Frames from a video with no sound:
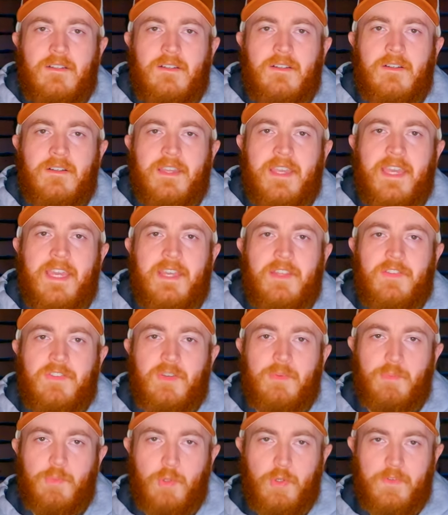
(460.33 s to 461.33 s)
Okay,
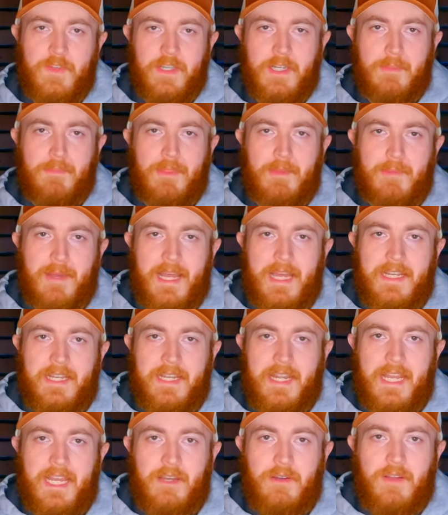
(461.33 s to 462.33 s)
so moving up the
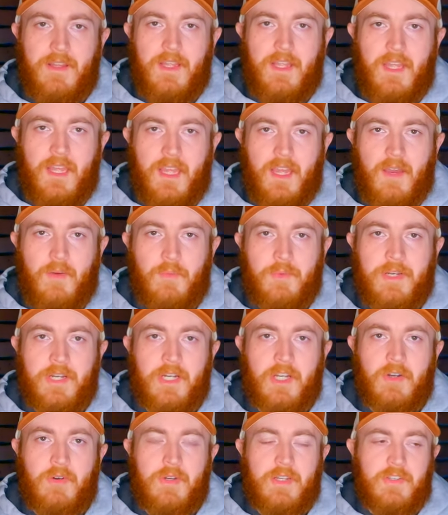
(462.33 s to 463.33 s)
body now,
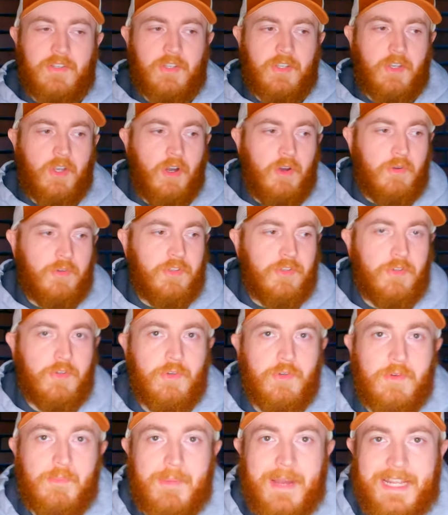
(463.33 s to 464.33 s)
we're going to go
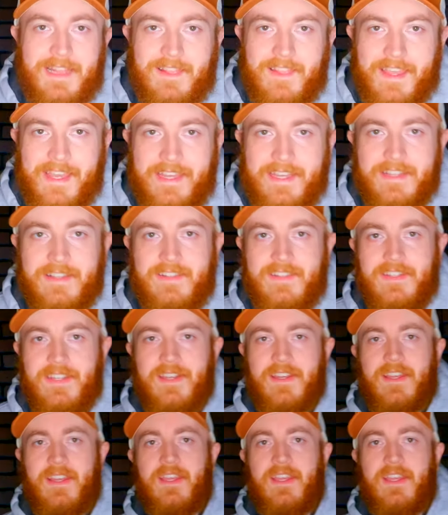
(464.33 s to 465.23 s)
to my legs.